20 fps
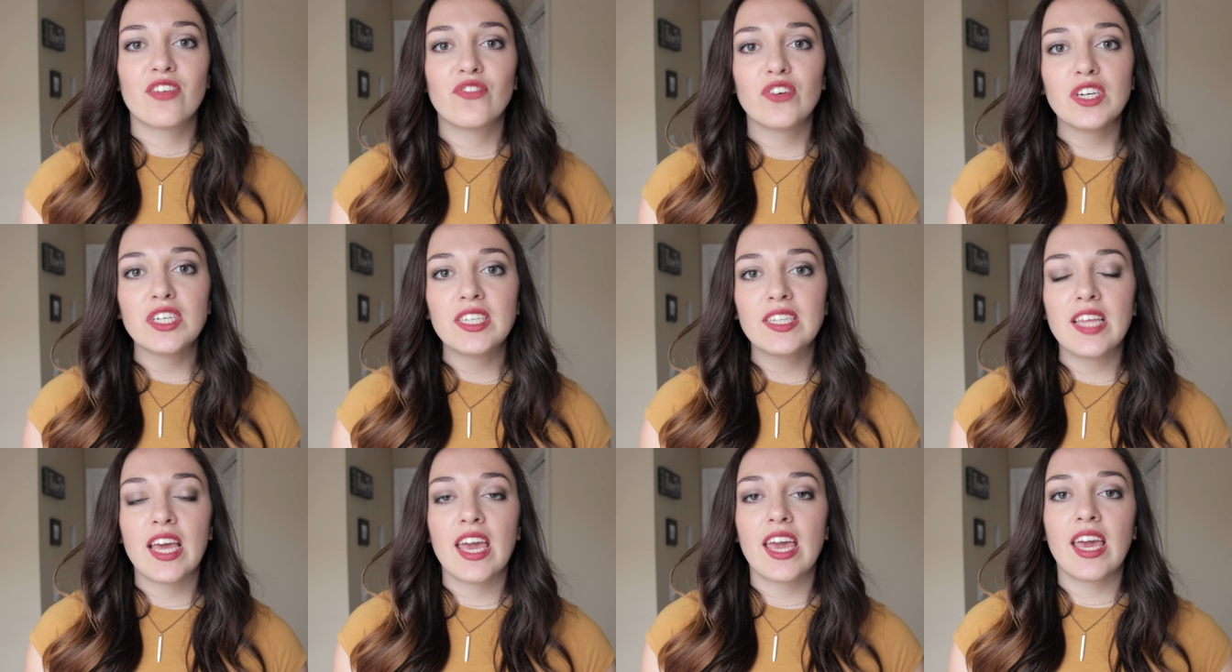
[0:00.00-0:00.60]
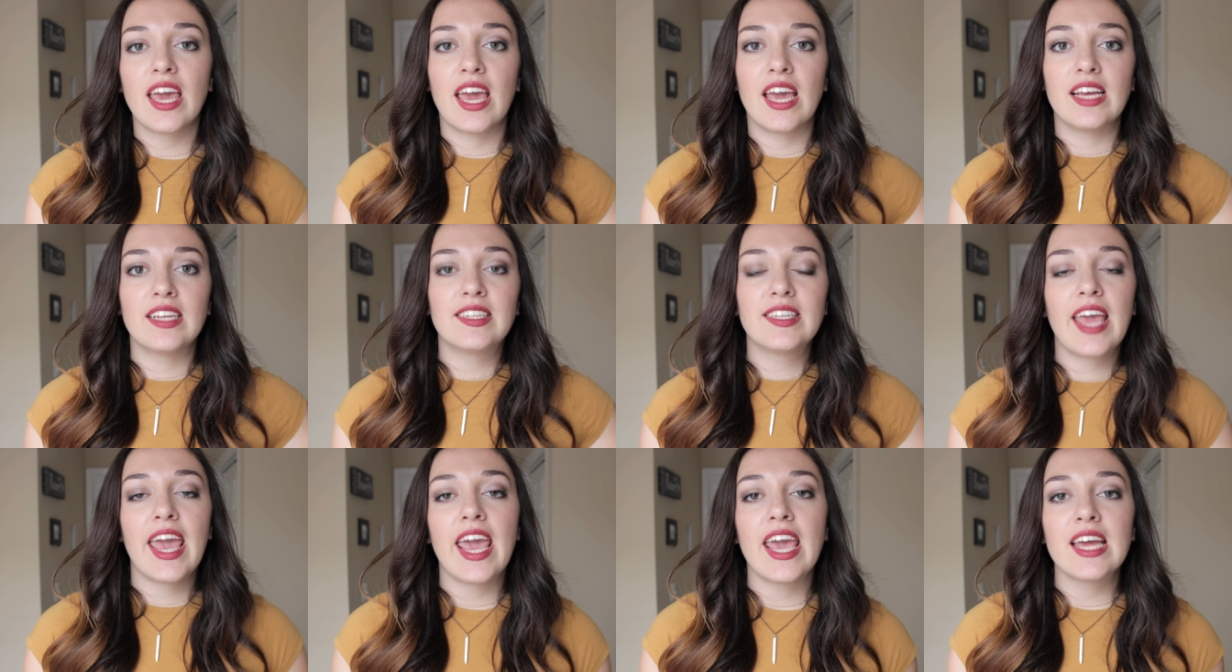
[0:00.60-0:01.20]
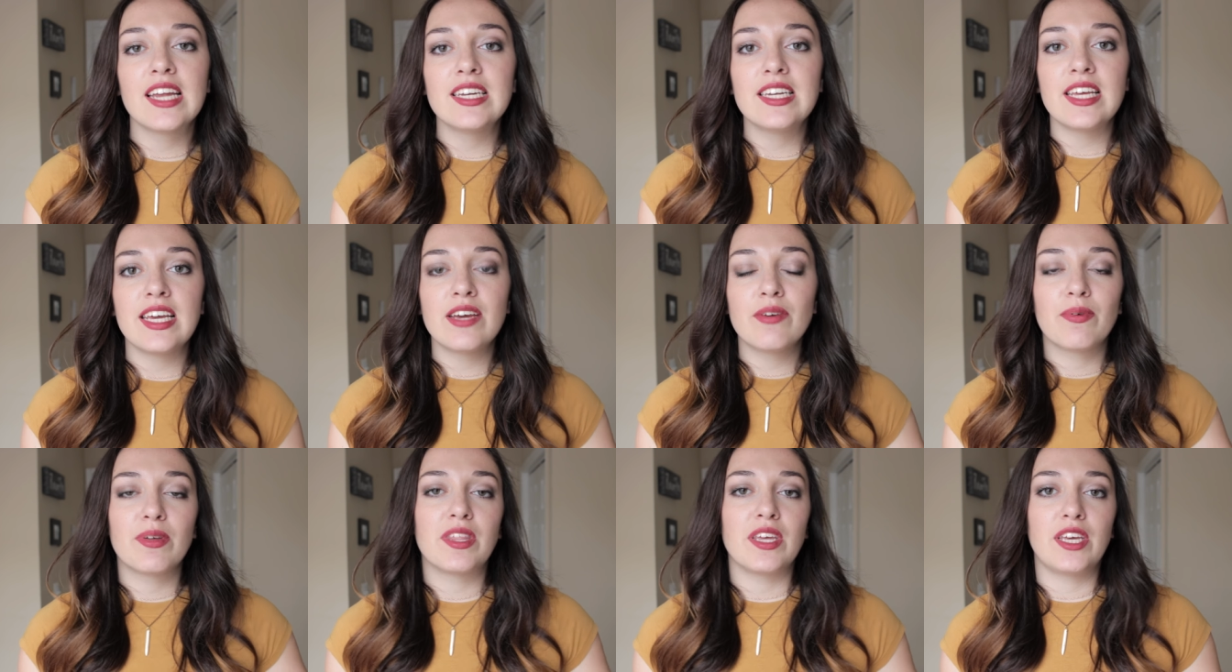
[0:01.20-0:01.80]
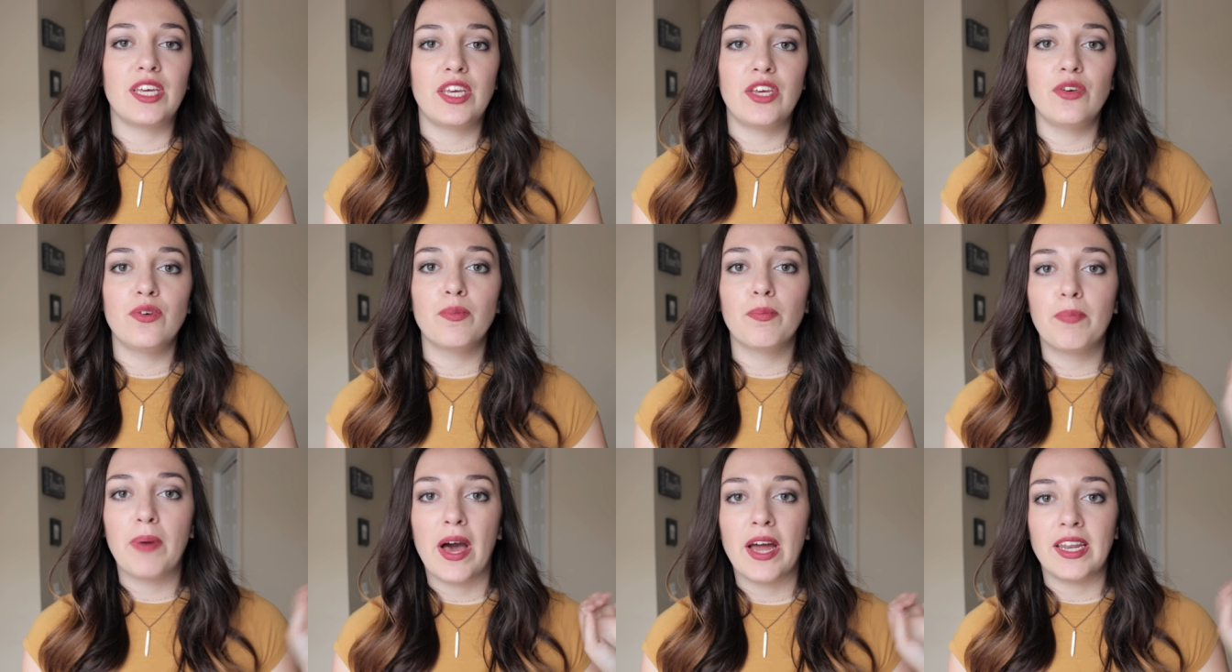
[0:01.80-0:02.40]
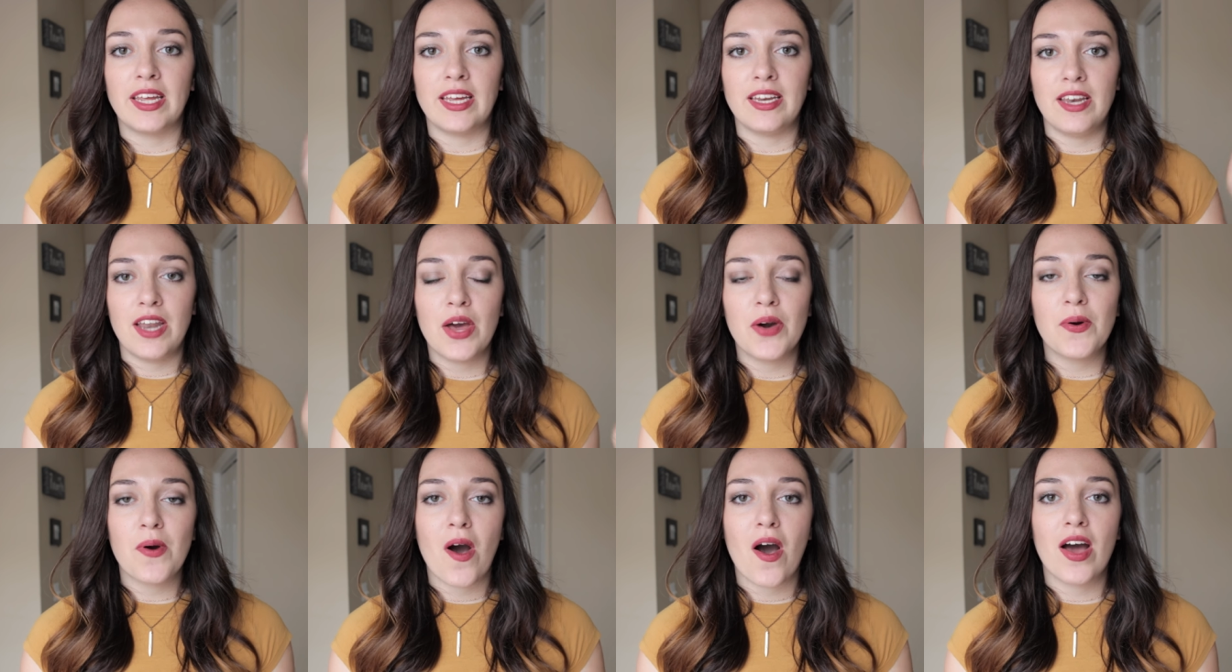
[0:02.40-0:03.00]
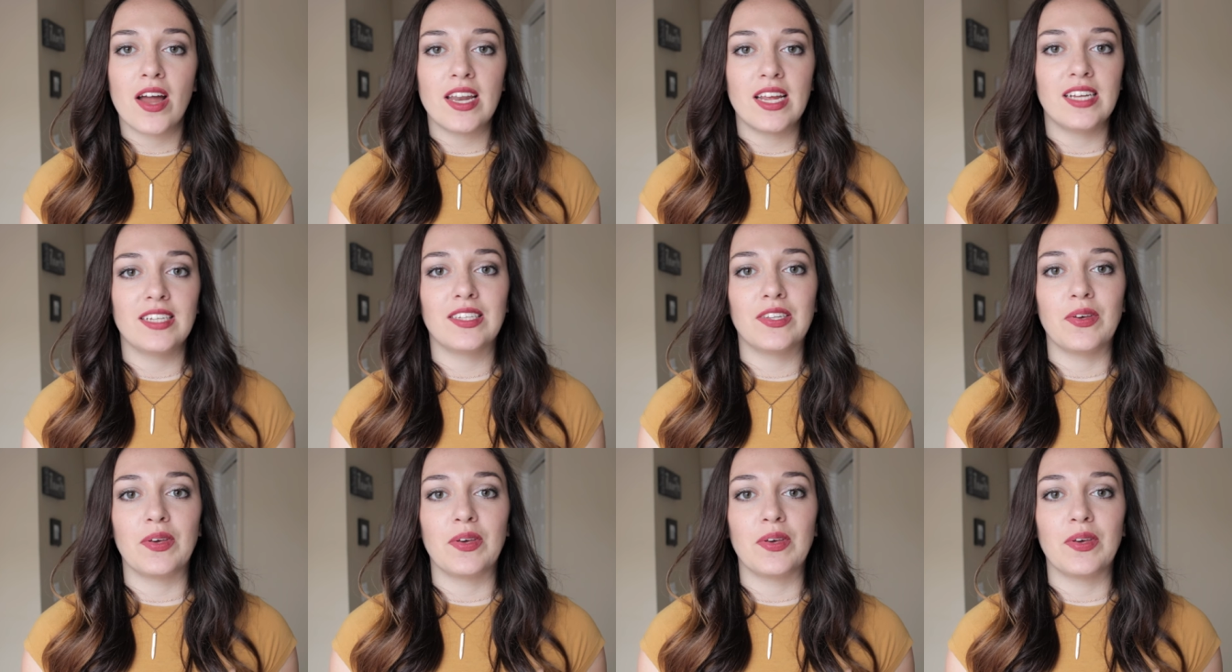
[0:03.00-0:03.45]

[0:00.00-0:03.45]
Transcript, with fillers: first thing is candy with a cute punny note on it.